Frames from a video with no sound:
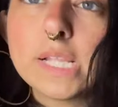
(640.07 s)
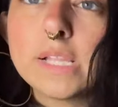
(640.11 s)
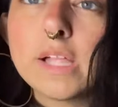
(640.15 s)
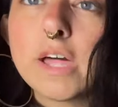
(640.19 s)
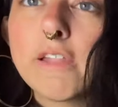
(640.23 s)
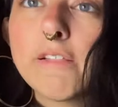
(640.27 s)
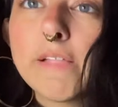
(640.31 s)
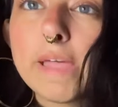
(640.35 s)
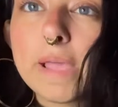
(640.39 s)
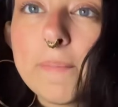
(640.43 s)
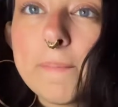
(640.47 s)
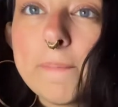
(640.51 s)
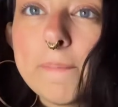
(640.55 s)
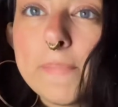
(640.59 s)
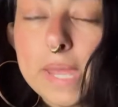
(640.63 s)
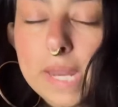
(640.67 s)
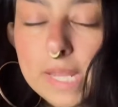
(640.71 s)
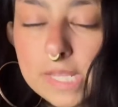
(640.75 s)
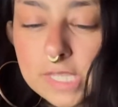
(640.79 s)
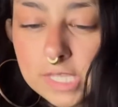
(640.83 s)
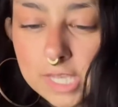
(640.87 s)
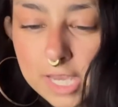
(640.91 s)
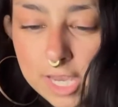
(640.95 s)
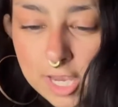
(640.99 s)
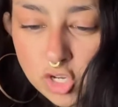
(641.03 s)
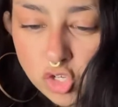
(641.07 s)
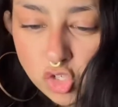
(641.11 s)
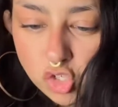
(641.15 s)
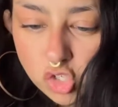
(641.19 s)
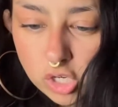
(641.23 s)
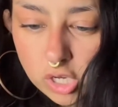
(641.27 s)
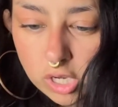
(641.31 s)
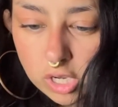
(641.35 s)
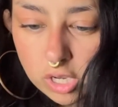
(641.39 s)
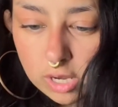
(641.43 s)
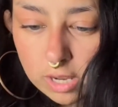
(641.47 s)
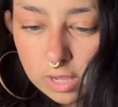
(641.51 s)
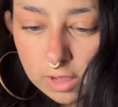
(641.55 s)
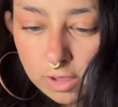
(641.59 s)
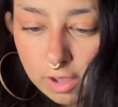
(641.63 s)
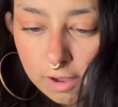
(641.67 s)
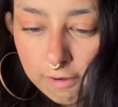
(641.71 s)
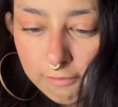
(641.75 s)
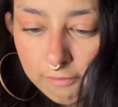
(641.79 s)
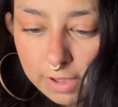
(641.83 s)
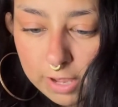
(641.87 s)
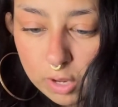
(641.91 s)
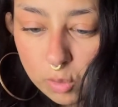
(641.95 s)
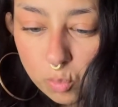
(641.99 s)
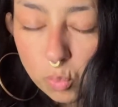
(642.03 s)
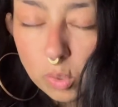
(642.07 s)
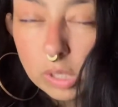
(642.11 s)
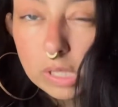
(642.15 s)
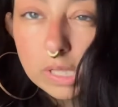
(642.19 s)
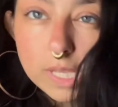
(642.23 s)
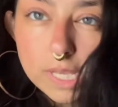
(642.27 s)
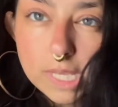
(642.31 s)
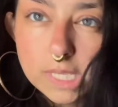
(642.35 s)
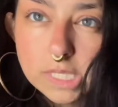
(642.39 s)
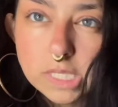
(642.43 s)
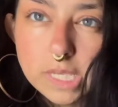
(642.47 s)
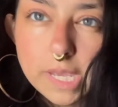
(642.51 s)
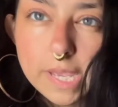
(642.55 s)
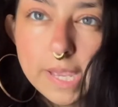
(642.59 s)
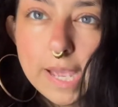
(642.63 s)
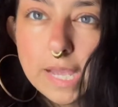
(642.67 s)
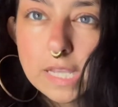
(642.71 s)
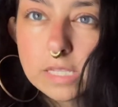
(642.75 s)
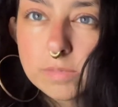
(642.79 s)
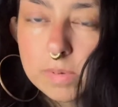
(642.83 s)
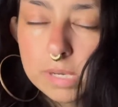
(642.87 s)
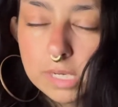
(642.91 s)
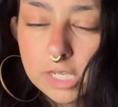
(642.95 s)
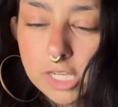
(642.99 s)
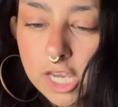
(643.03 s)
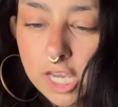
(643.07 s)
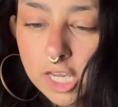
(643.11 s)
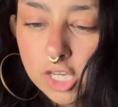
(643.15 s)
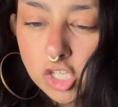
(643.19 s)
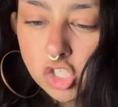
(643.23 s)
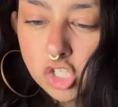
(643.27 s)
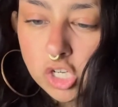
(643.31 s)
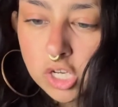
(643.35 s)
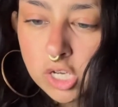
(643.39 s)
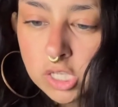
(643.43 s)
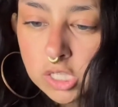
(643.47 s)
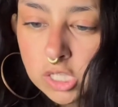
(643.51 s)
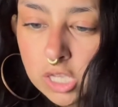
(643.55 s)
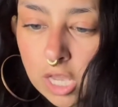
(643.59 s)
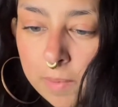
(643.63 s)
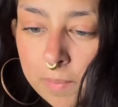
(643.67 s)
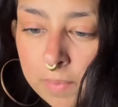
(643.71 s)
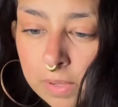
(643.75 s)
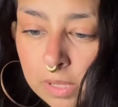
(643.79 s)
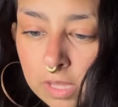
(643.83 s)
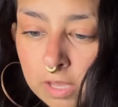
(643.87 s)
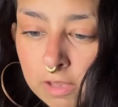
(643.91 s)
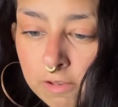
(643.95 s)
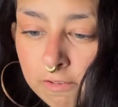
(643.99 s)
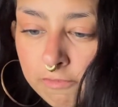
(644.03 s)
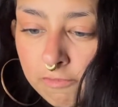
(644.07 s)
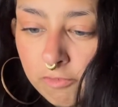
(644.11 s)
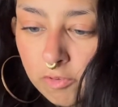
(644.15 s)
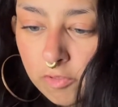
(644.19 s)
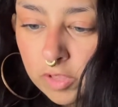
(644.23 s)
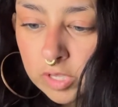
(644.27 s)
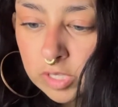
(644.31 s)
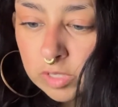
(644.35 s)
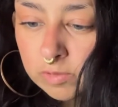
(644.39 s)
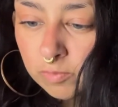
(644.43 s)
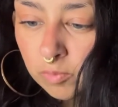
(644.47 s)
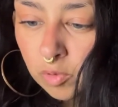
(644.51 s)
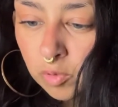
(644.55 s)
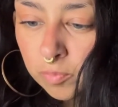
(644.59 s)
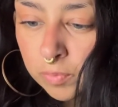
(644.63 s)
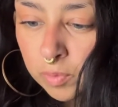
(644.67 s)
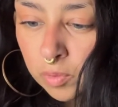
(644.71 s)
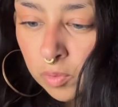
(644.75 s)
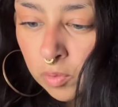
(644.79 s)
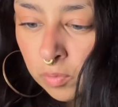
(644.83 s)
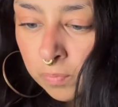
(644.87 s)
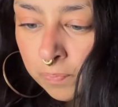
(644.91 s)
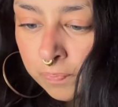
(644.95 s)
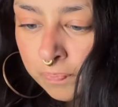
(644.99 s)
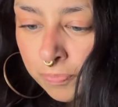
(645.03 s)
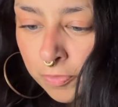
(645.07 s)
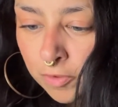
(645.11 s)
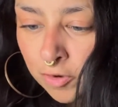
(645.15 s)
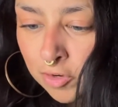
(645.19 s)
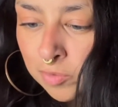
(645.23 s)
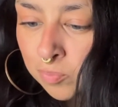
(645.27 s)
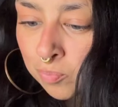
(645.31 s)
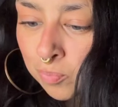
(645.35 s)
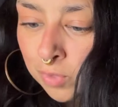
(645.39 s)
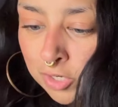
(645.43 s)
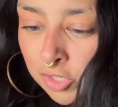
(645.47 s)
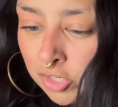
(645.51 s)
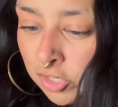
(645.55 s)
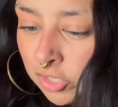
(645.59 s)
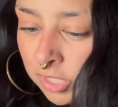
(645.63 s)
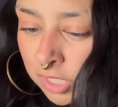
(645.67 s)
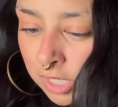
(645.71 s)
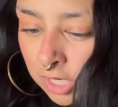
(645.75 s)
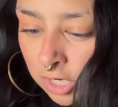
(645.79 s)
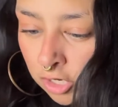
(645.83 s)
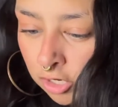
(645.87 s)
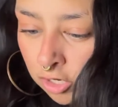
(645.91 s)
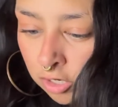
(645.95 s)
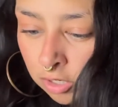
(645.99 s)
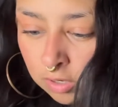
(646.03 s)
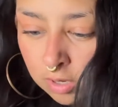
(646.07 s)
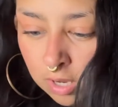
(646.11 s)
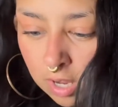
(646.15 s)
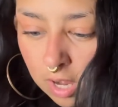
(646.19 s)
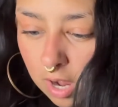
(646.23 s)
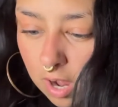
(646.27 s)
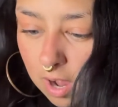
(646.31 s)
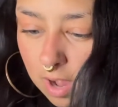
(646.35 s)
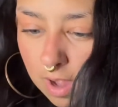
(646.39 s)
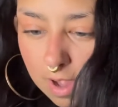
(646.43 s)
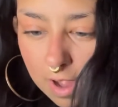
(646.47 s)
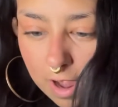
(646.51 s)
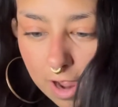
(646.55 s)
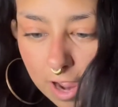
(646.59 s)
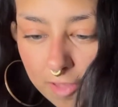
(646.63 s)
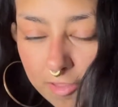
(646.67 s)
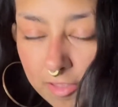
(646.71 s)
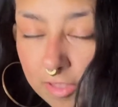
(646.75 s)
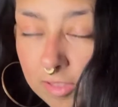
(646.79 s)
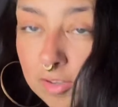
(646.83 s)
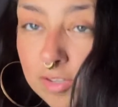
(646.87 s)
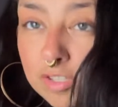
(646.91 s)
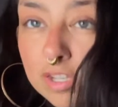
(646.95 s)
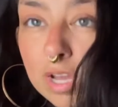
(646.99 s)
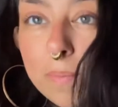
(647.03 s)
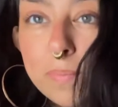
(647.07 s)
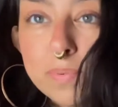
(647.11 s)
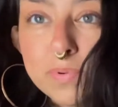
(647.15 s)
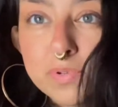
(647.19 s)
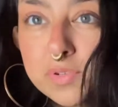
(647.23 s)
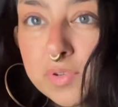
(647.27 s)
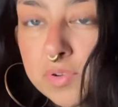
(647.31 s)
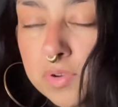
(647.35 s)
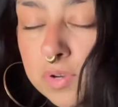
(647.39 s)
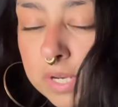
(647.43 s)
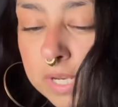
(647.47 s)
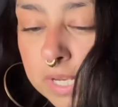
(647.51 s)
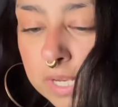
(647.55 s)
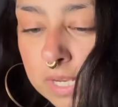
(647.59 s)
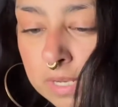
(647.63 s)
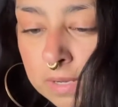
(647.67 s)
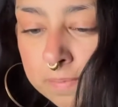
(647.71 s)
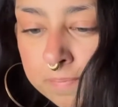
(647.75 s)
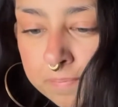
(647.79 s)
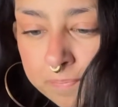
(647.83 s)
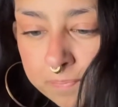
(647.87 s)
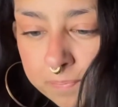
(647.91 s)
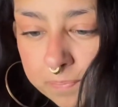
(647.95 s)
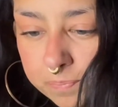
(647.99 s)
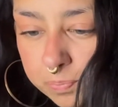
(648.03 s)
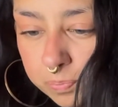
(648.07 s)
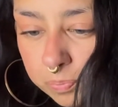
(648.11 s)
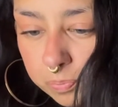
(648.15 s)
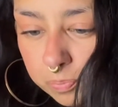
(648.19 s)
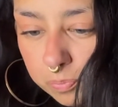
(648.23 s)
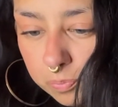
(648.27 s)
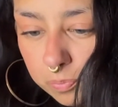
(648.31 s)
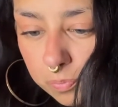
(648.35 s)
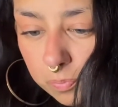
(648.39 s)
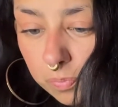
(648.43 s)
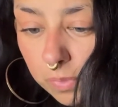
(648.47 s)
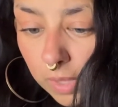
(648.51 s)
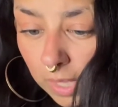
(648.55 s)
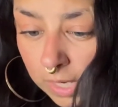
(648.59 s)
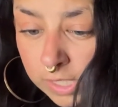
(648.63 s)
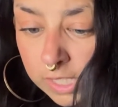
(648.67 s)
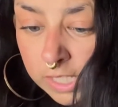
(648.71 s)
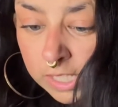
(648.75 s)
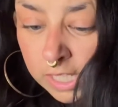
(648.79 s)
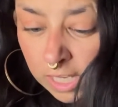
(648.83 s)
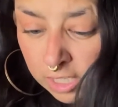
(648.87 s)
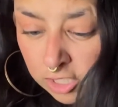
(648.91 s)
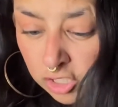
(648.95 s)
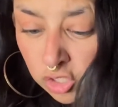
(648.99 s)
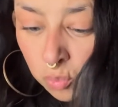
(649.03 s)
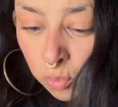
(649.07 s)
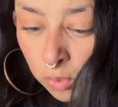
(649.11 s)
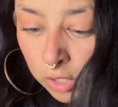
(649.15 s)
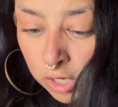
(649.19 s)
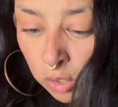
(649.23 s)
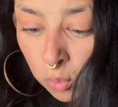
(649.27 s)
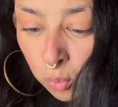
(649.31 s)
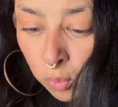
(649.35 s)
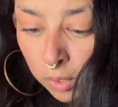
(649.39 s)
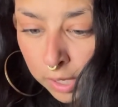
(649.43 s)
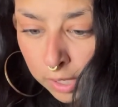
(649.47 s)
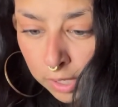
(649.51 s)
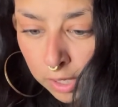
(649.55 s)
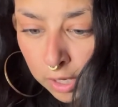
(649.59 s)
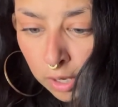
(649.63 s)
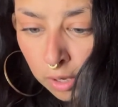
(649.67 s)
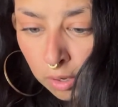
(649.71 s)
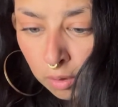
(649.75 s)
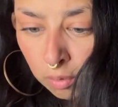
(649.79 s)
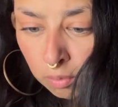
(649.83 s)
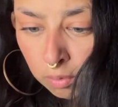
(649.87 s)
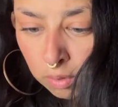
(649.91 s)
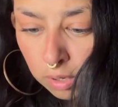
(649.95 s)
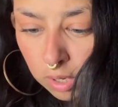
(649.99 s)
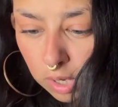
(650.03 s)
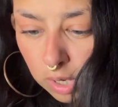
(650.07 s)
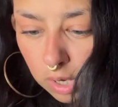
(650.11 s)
a lot of like meditation, a lot of like releasing expectations, I believe, for this full moon. There's bridges here. I think there's opportunity to get to where you want to go.